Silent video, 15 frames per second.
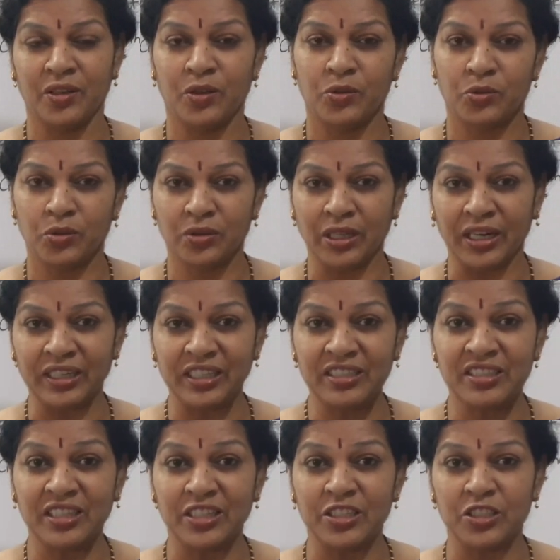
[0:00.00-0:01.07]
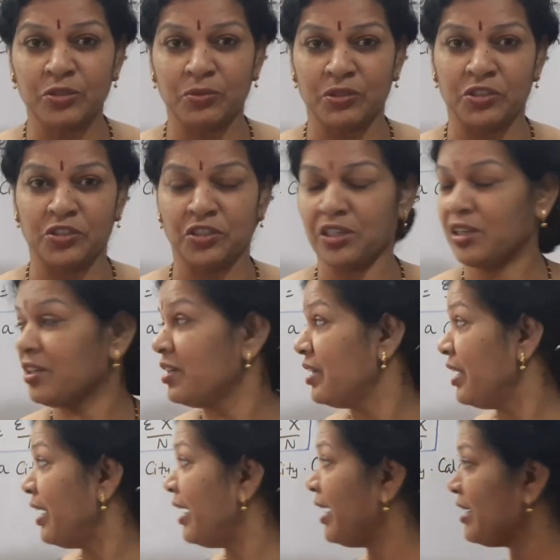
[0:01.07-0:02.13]
So that is individual,
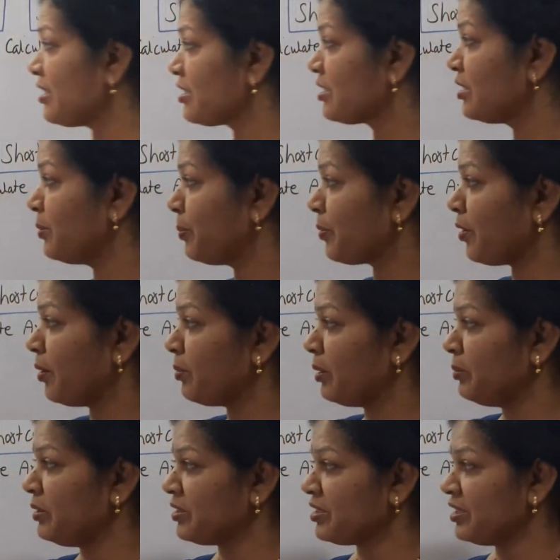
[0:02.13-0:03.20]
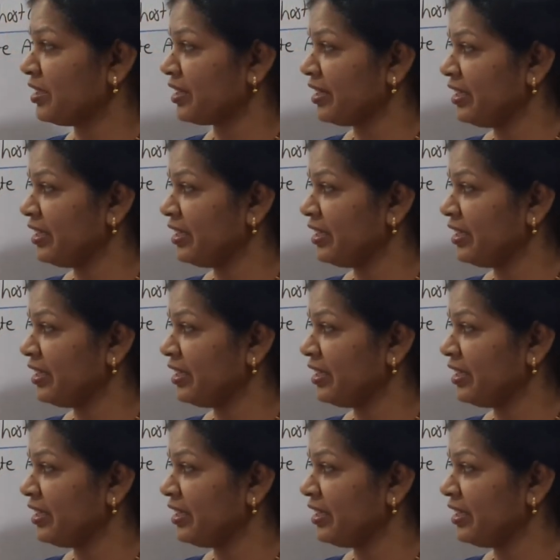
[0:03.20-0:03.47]
as the problem is here,